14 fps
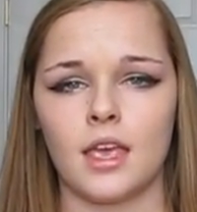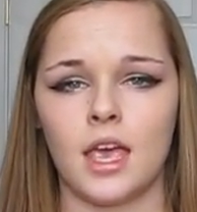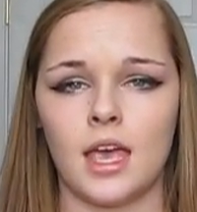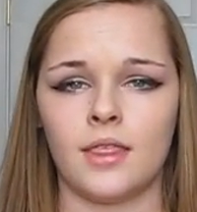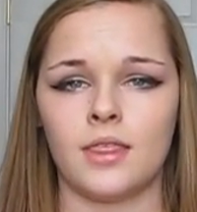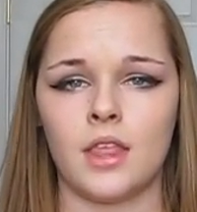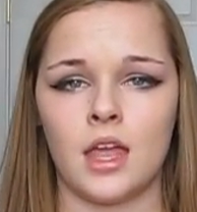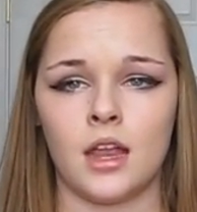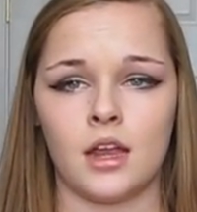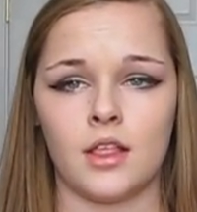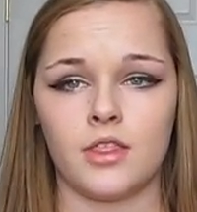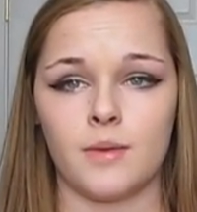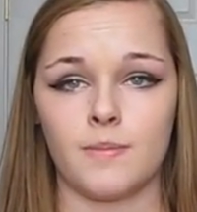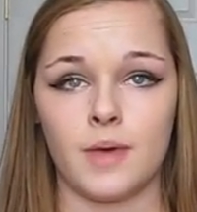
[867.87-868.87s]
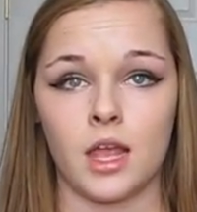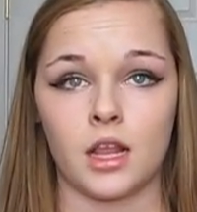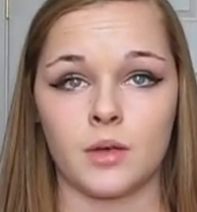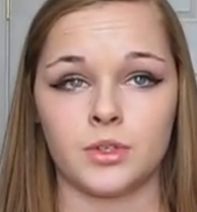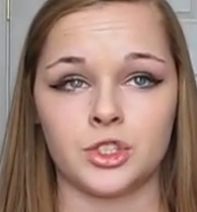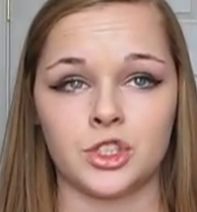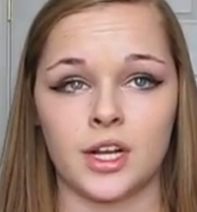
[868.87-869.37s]
and then the medic
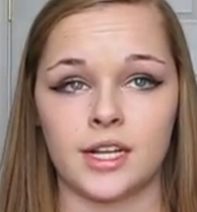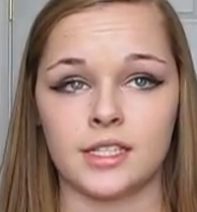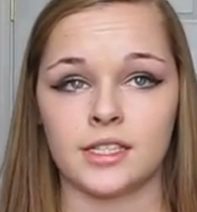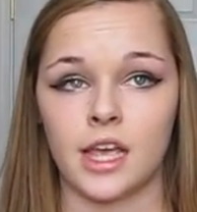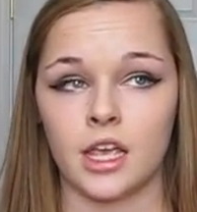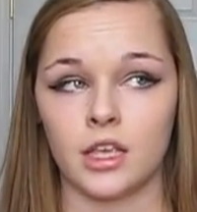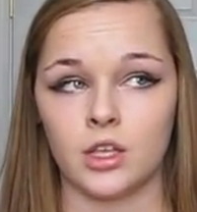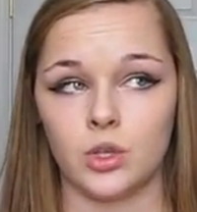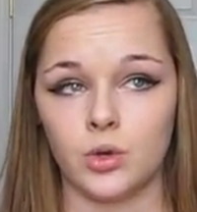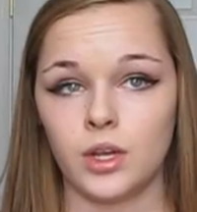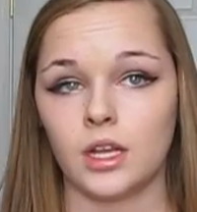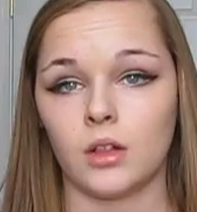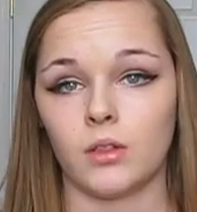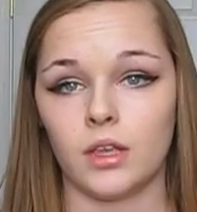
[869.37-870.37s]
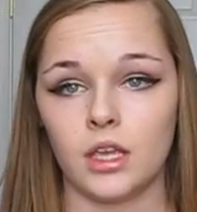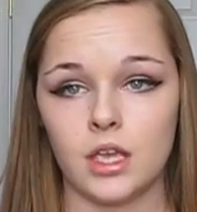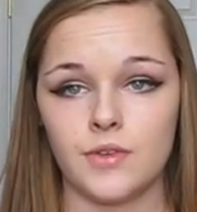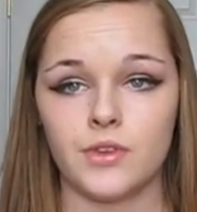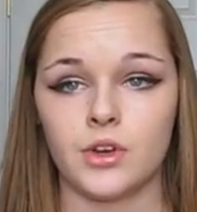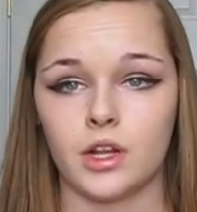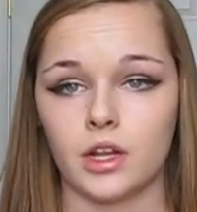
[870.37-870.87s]
was trying to say, you need to
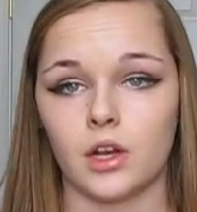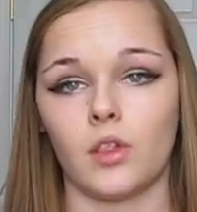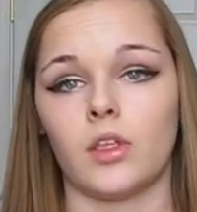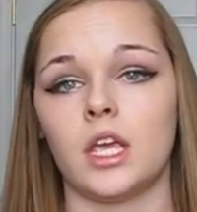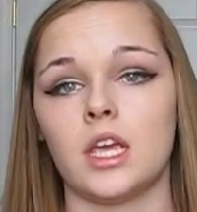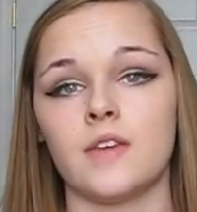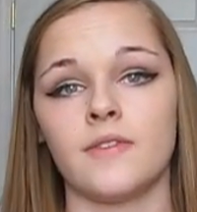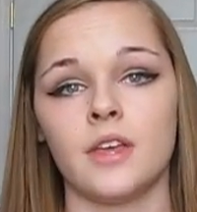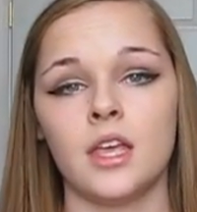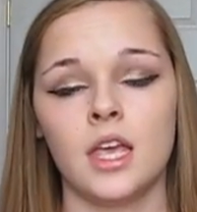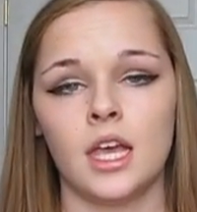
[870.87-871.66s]
leave, you need to leave.